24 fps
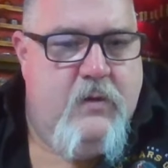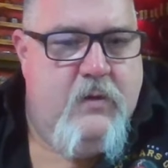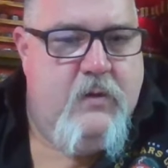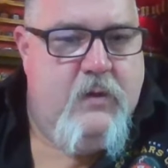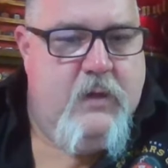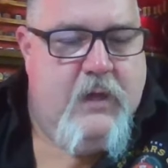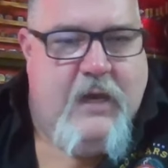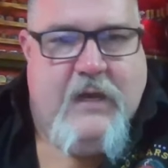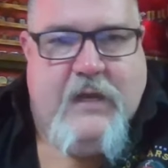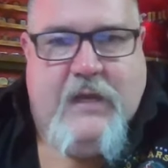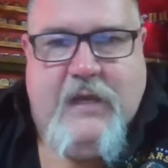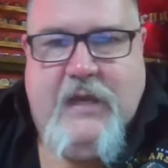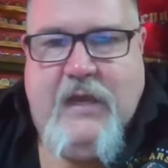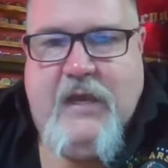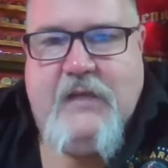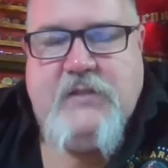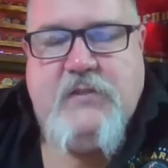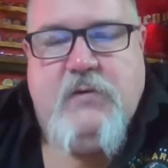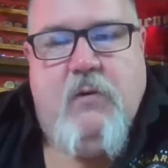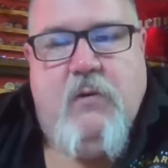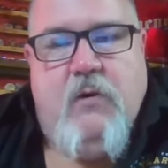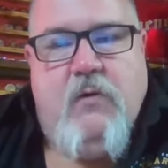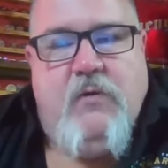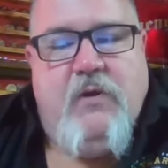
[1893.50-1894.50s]
I can't,
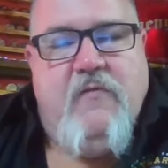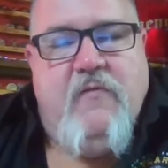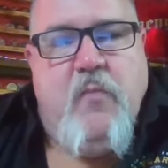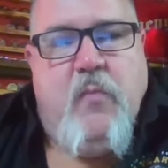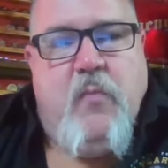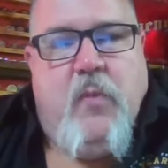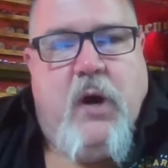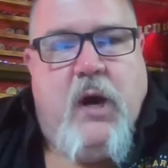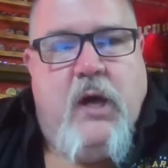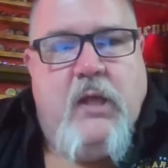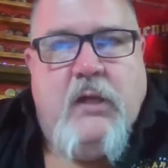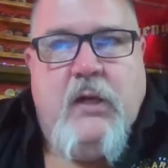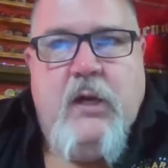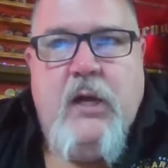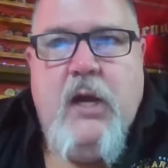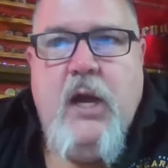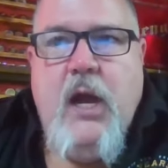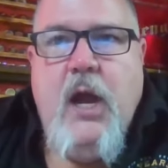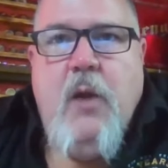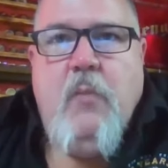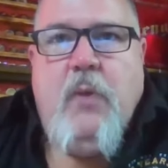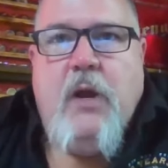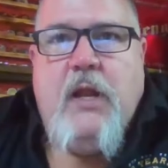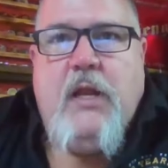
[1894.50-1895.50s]
so I won't even bother.
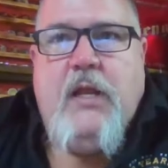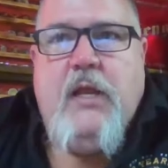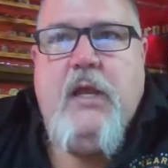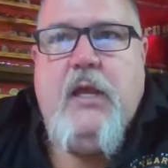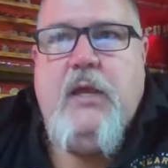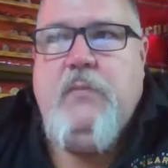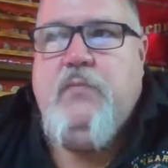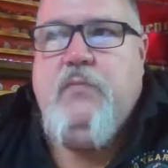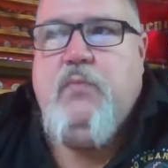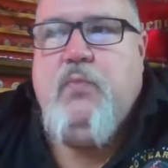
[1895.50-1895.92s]
But it,